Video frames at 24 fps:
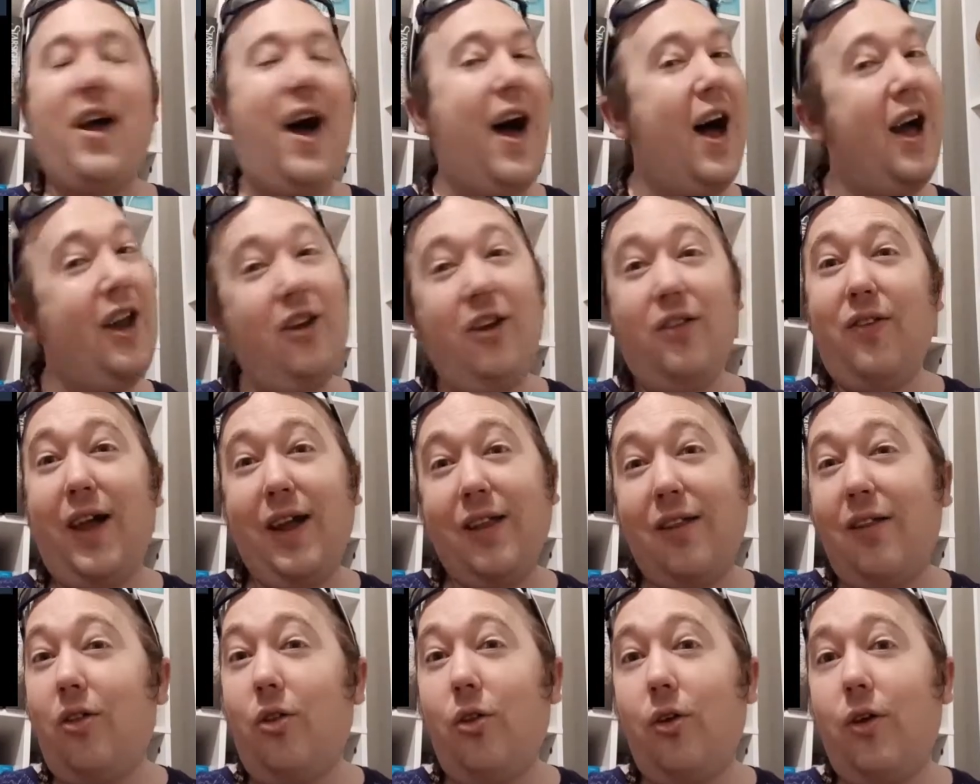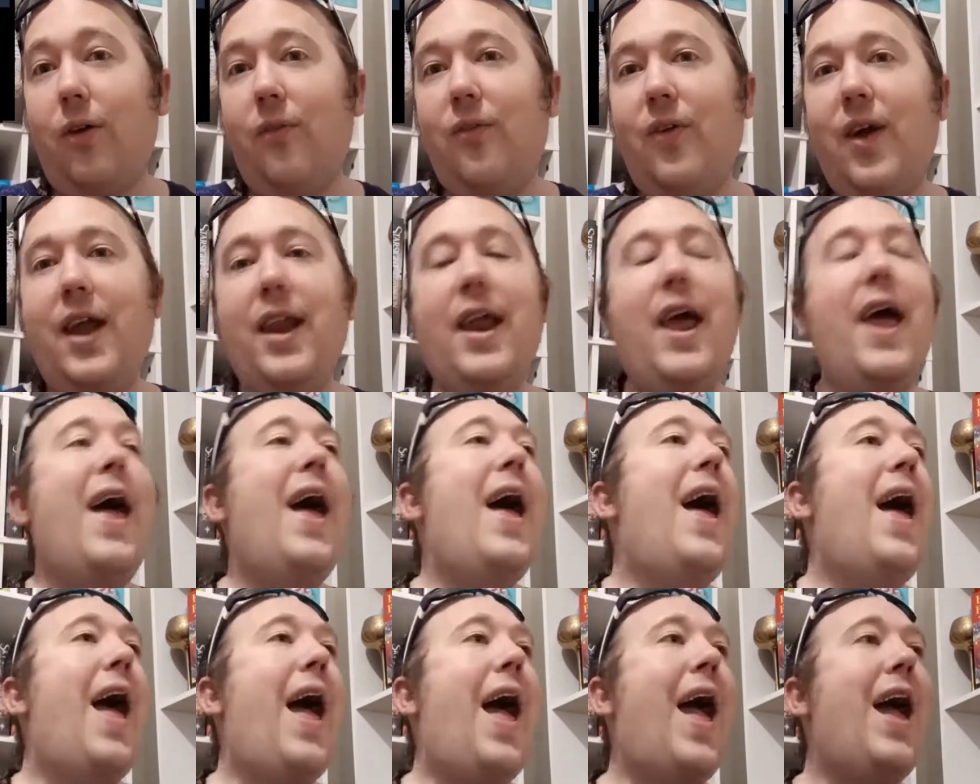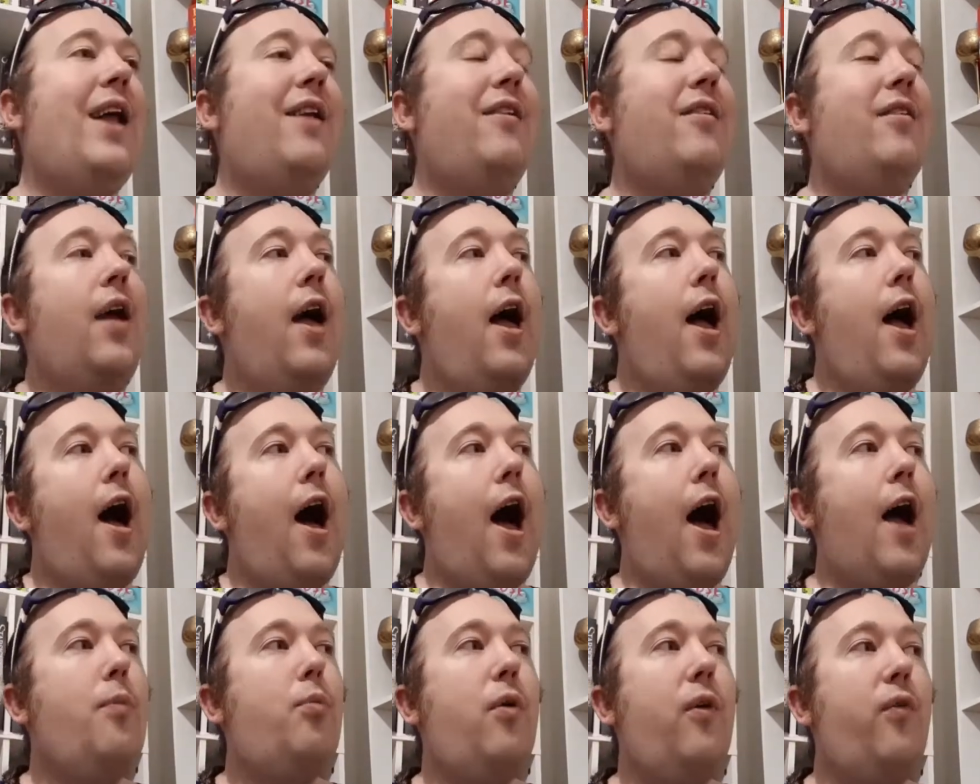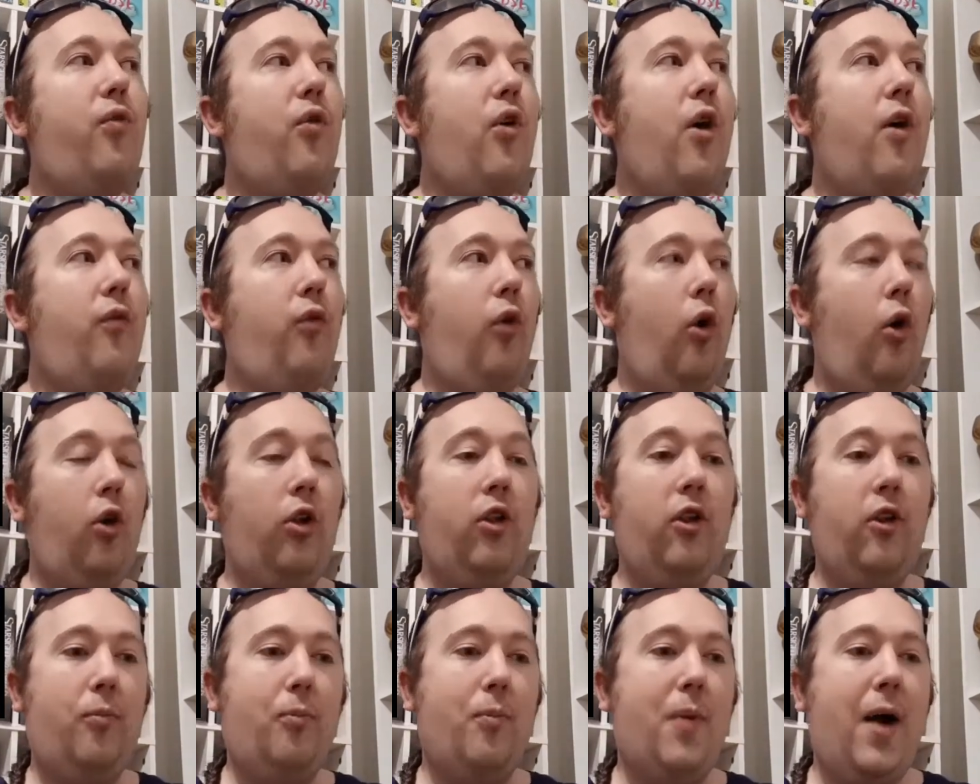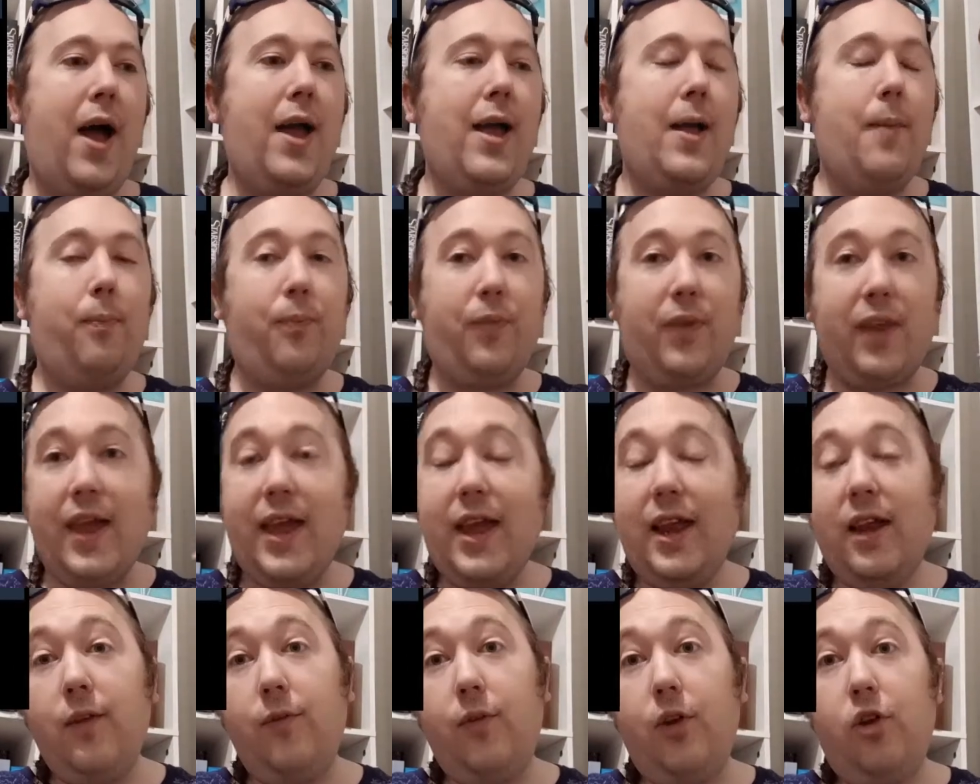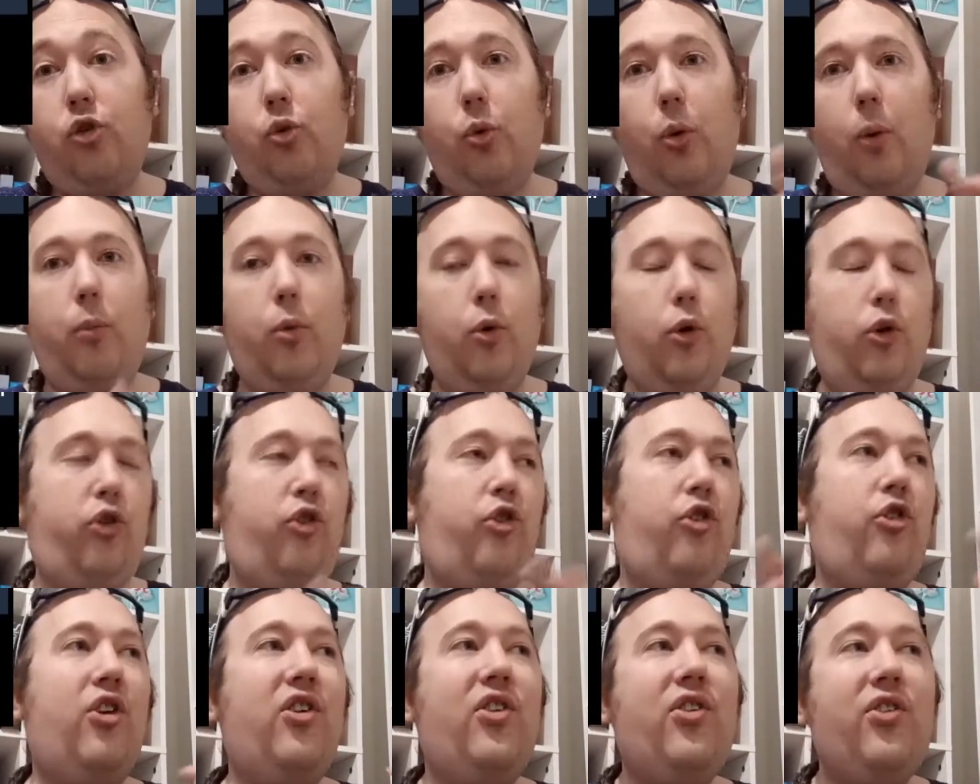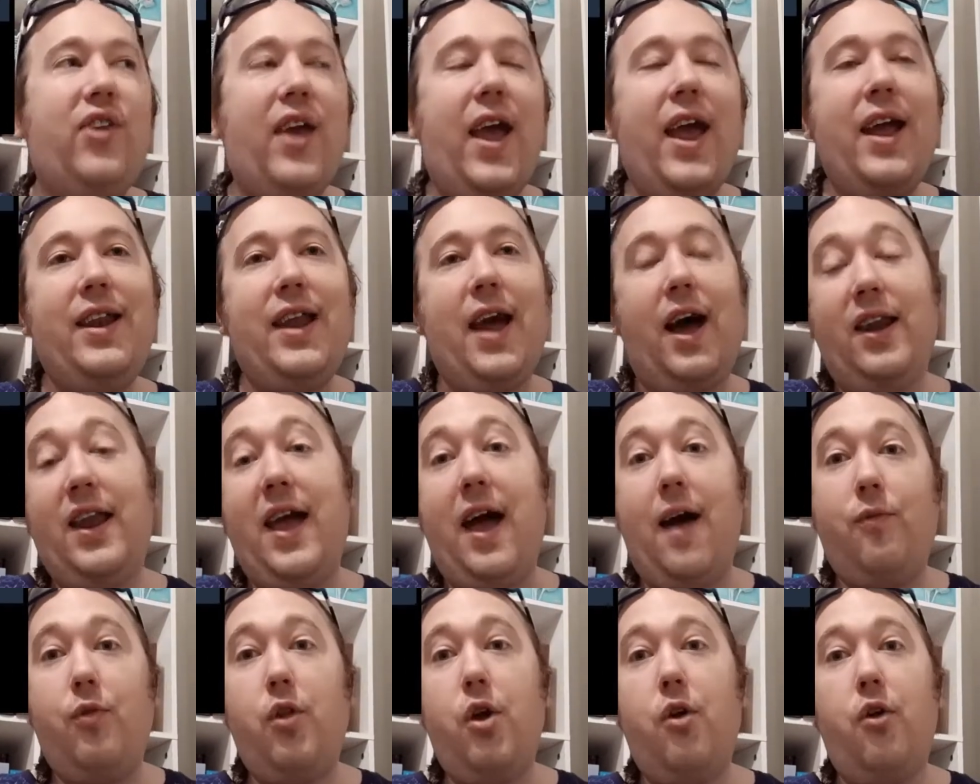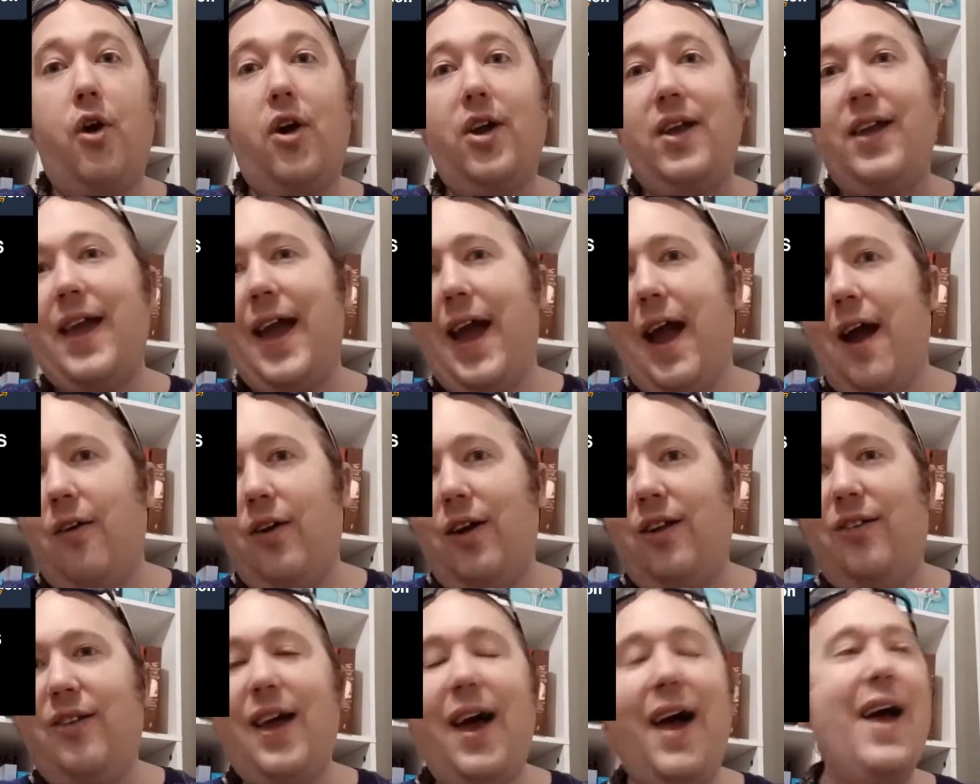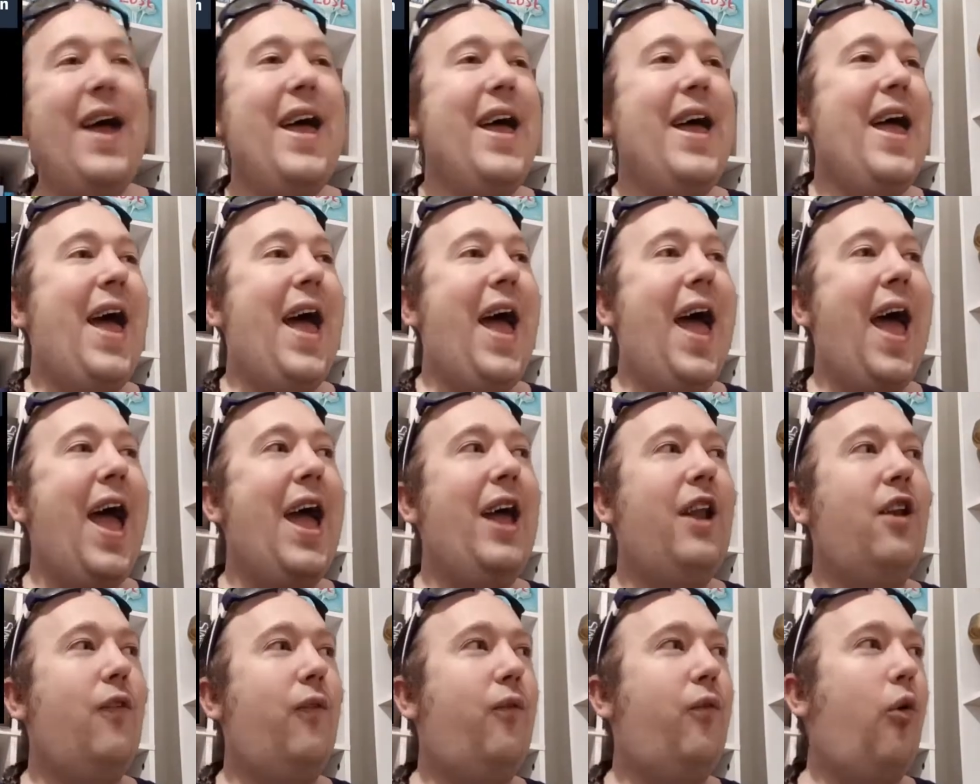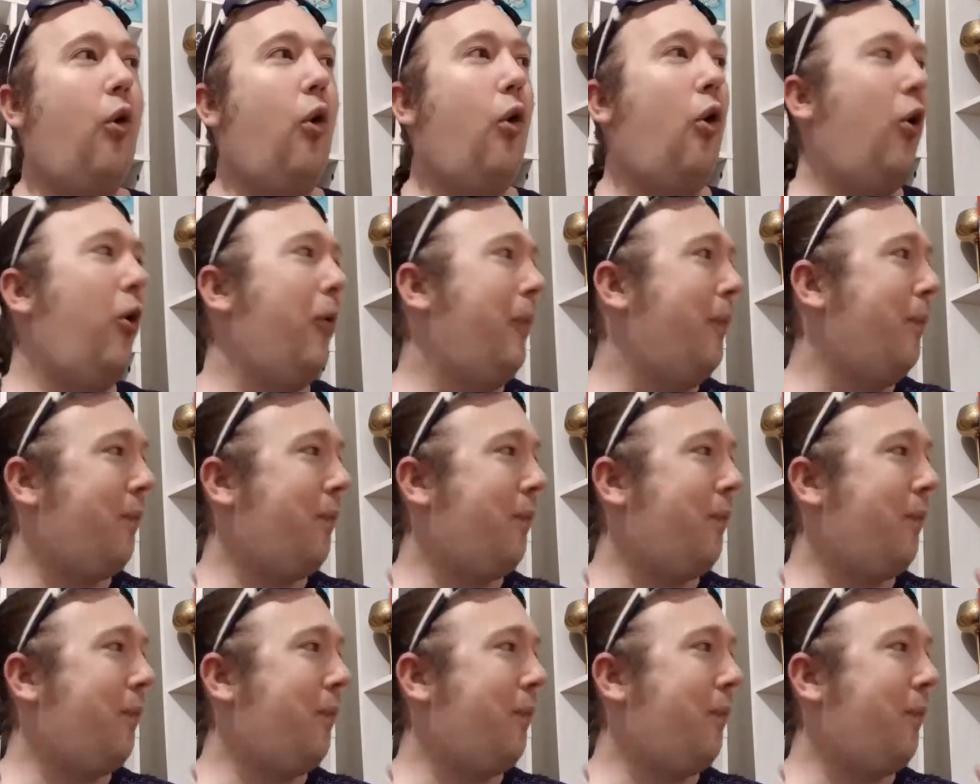I don't like the look of it, and I prefer for all of my individual books to stand out and have their own character and for